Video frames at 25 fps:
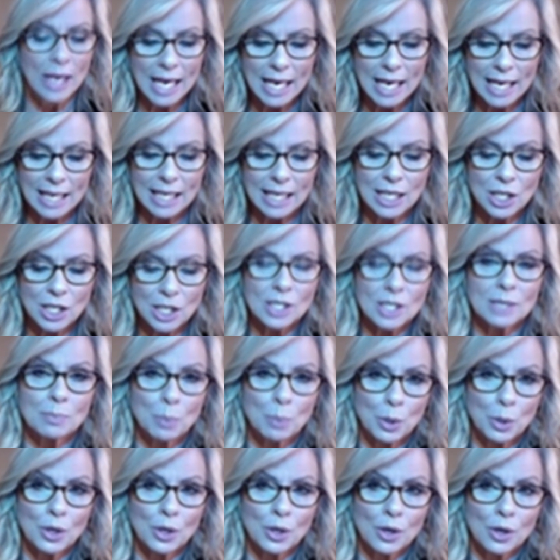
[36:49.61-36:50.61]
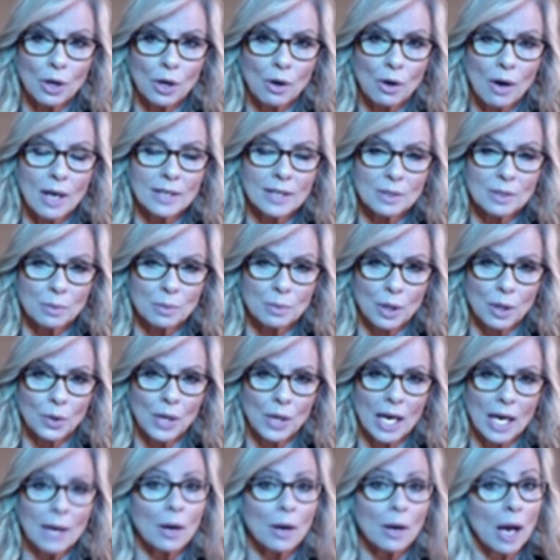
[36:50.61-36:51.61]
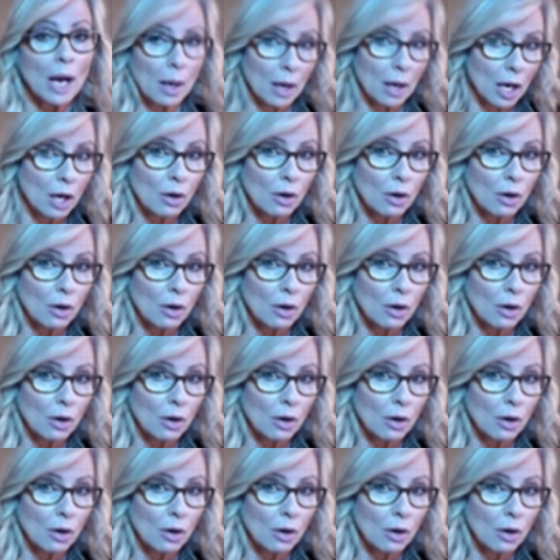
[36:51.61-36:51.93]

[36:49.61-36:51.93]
He just put her at a crossroad, a, a,